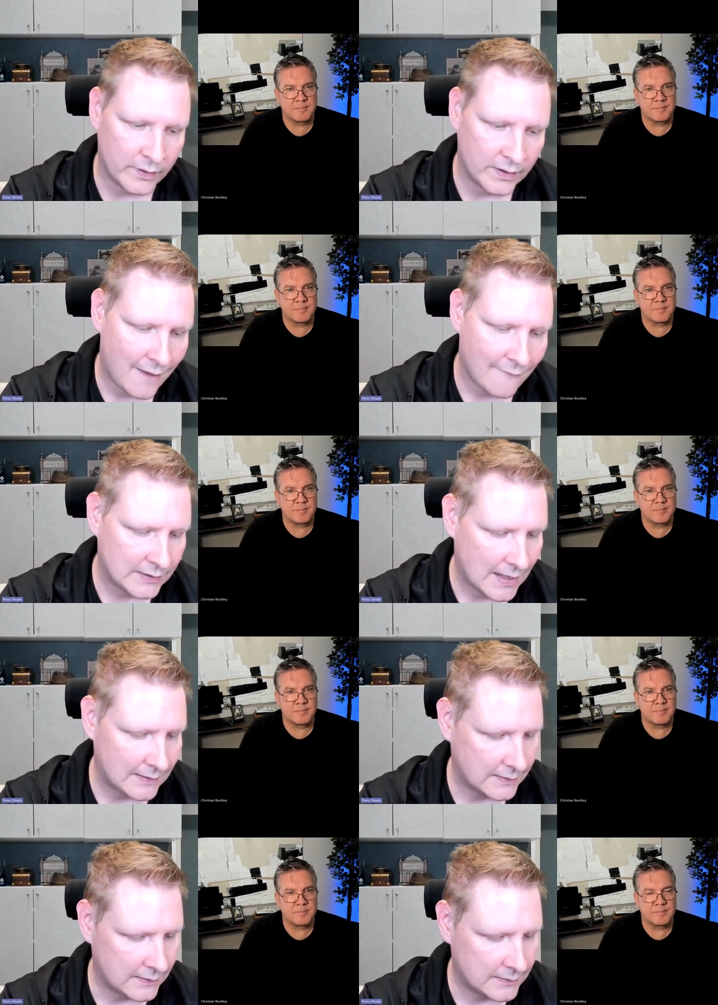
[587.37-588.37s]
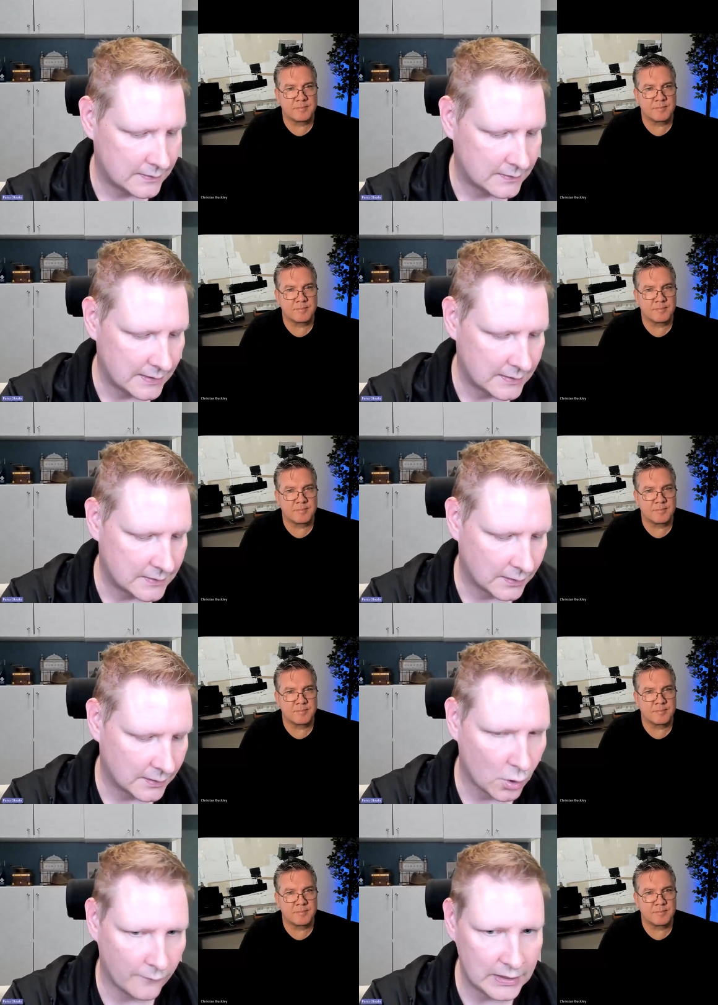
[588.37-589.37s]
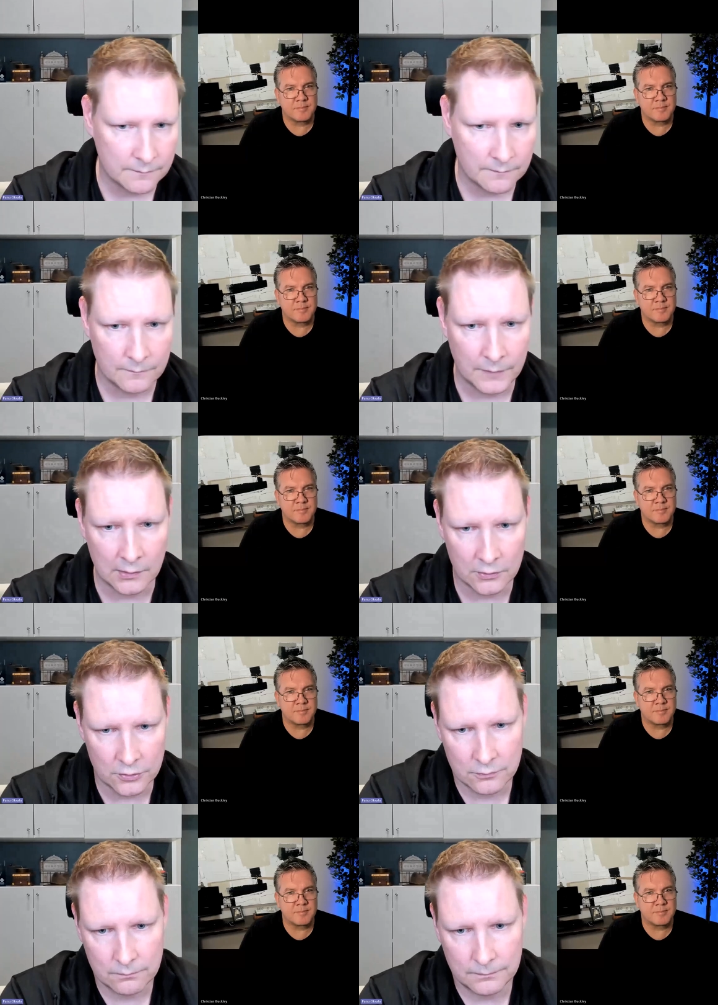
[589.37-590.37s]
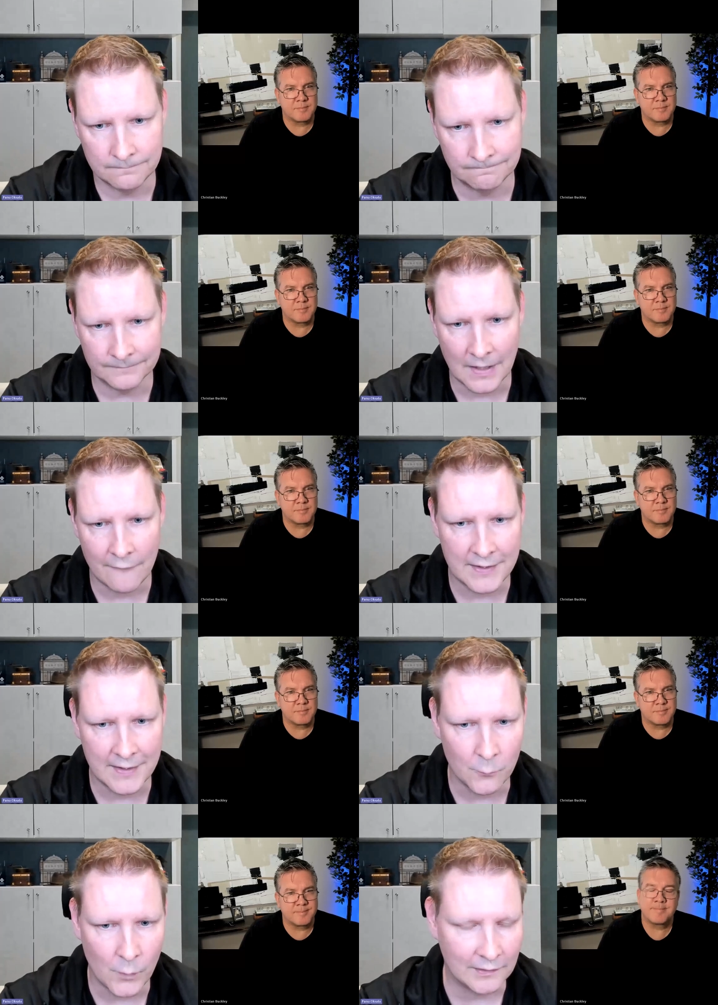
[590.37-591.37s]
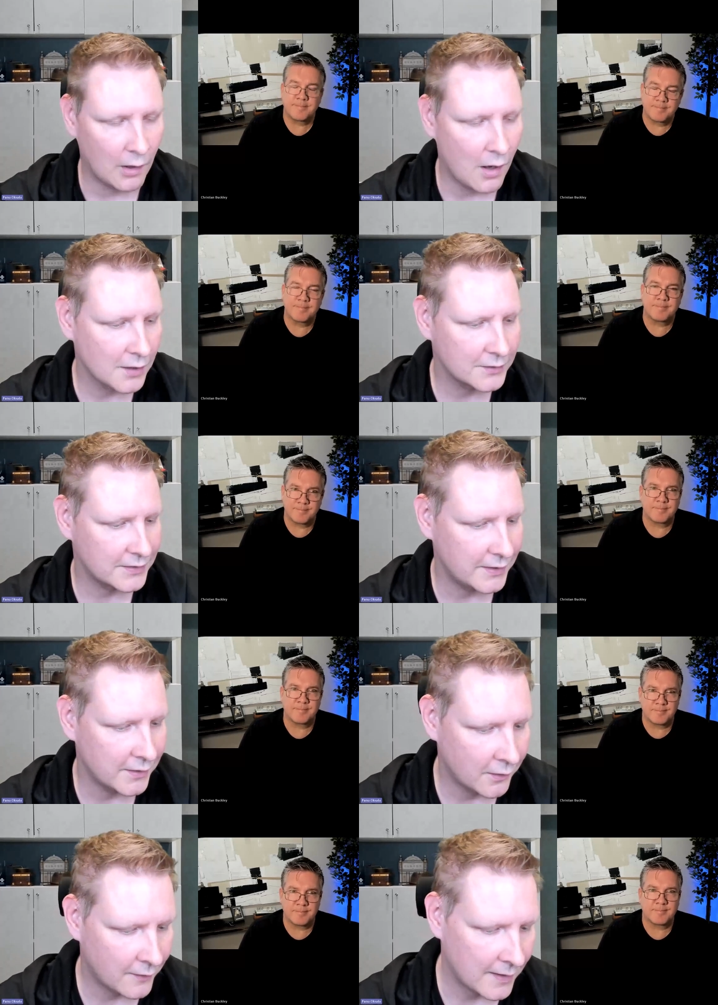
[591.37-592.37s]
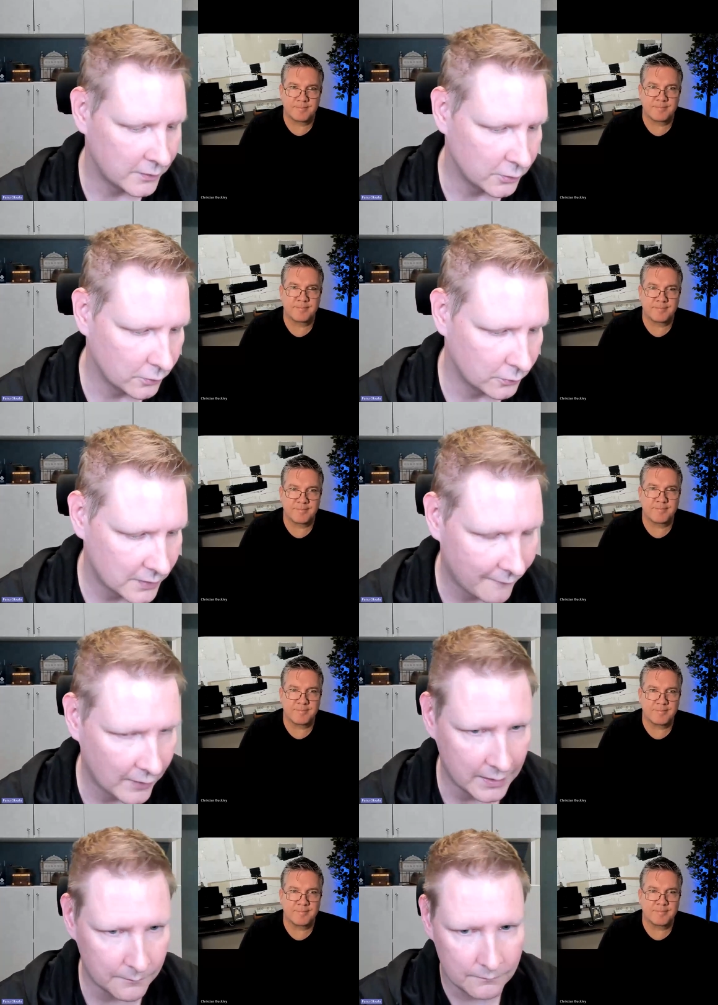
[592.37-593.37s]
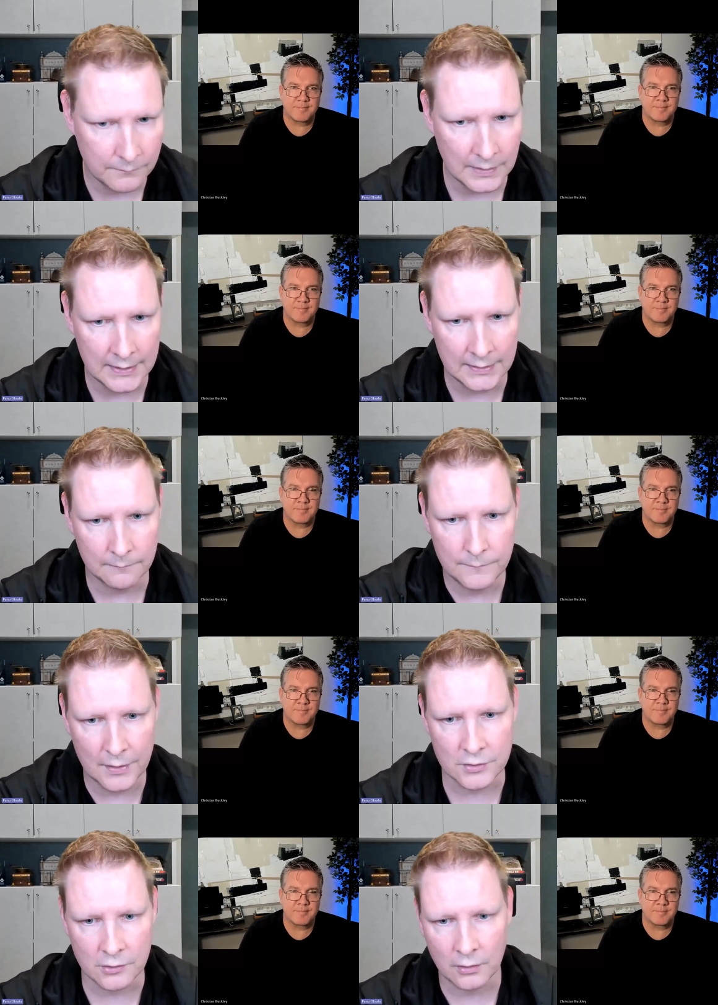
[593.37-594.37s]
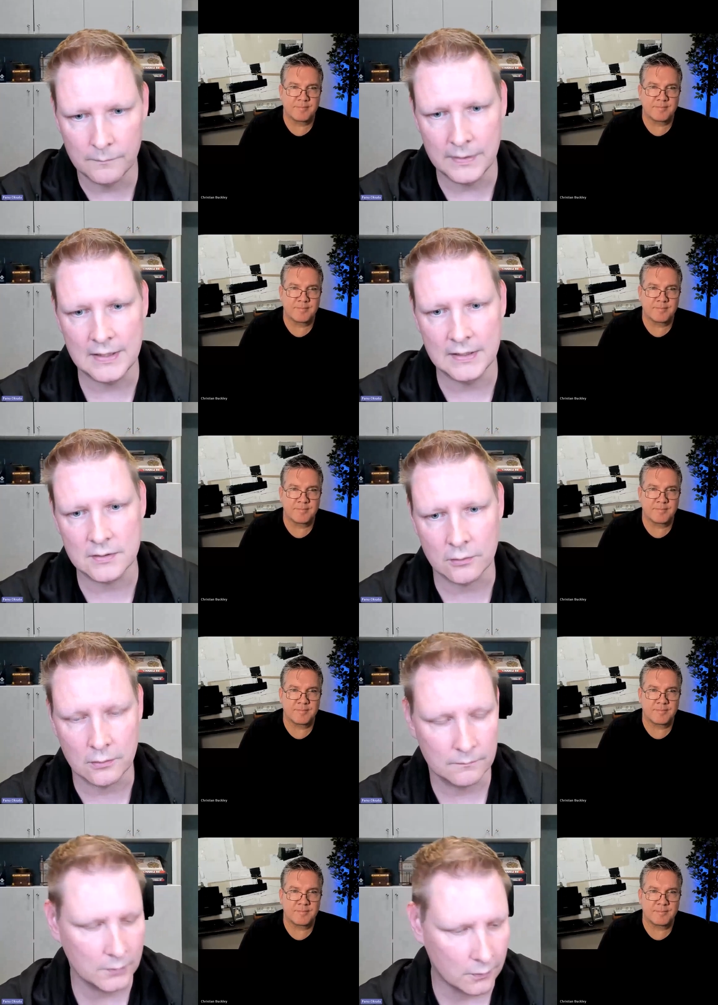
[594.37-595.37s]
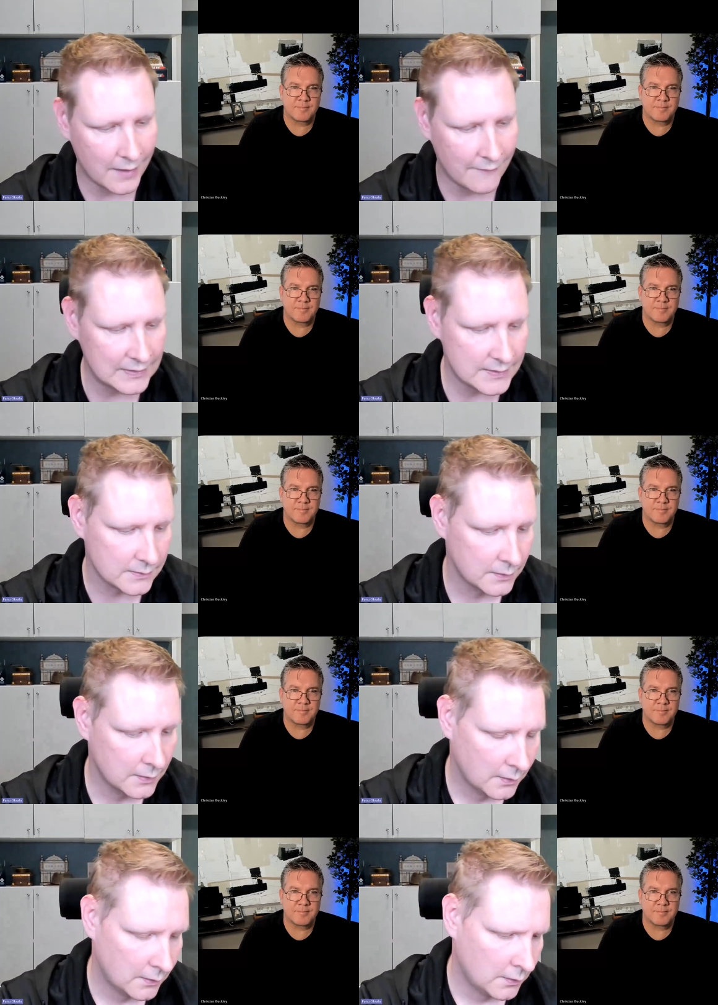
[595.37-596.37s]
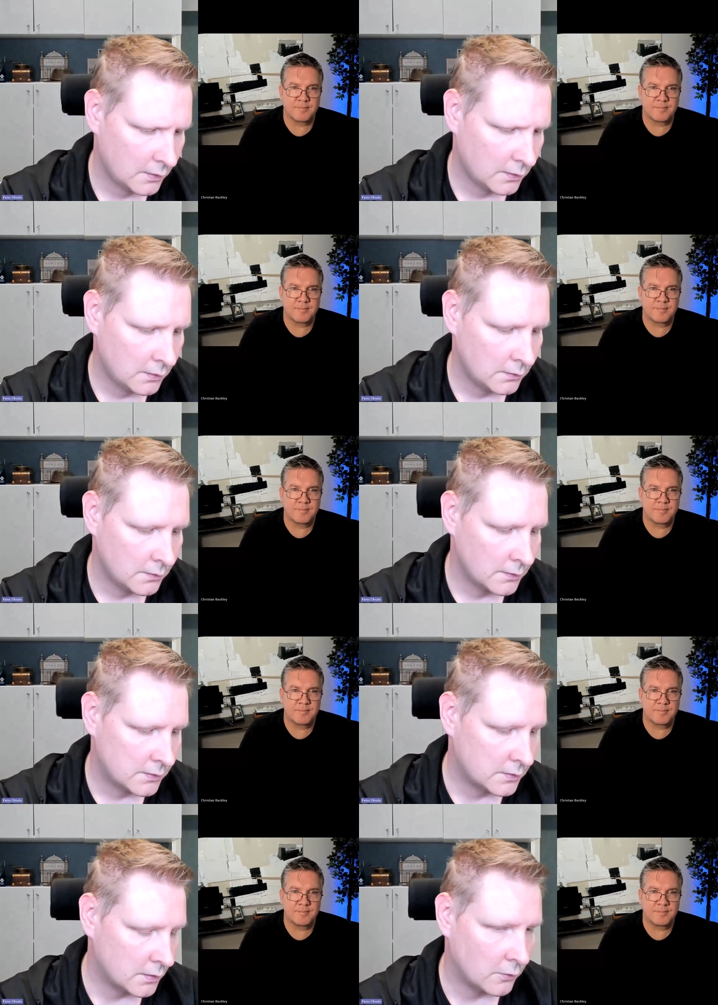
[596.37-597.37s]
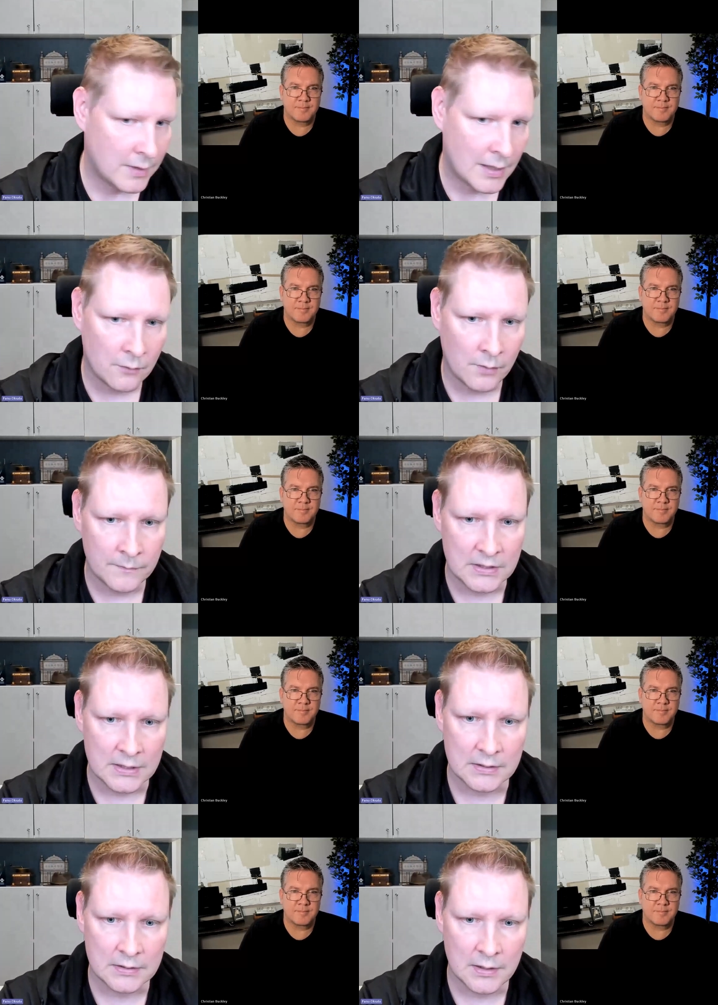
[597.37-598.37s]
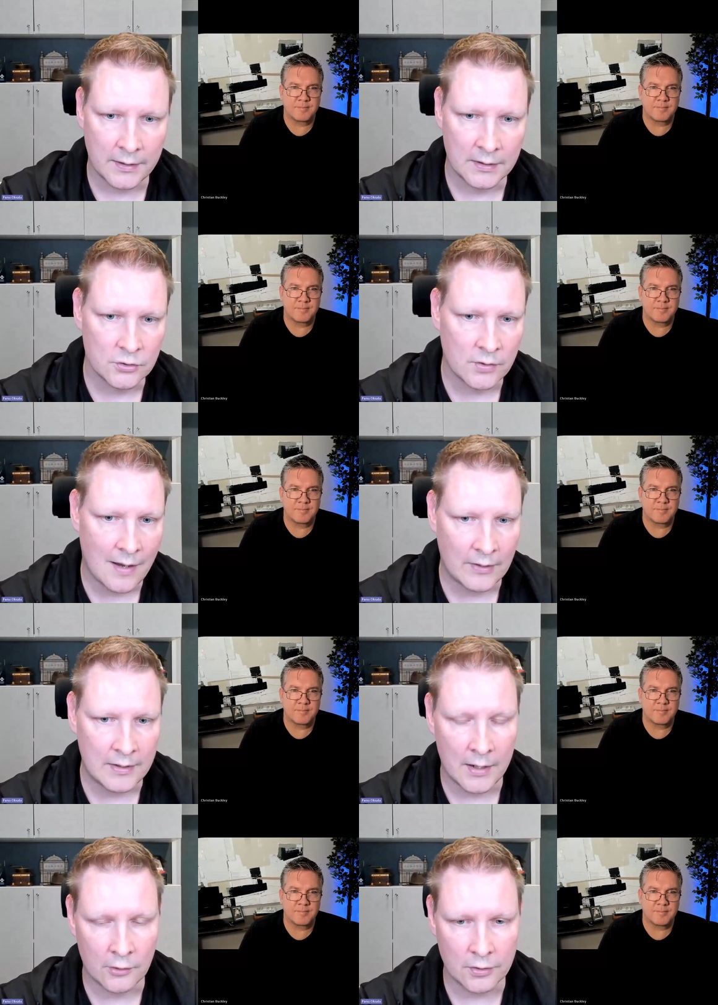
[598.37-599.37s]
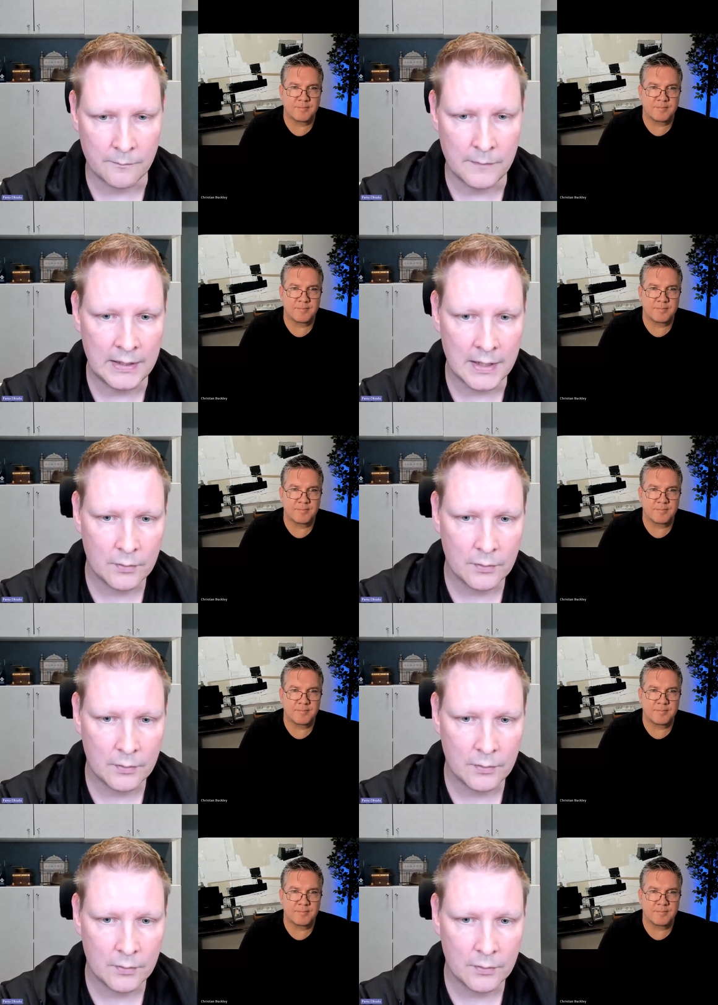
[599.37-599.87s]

Speaker 1: well, we haven't had it since the COVID because um, everything went locked here and you couldn't have any meeting, personal meetings or, or events. So now I'm just starting to have an, another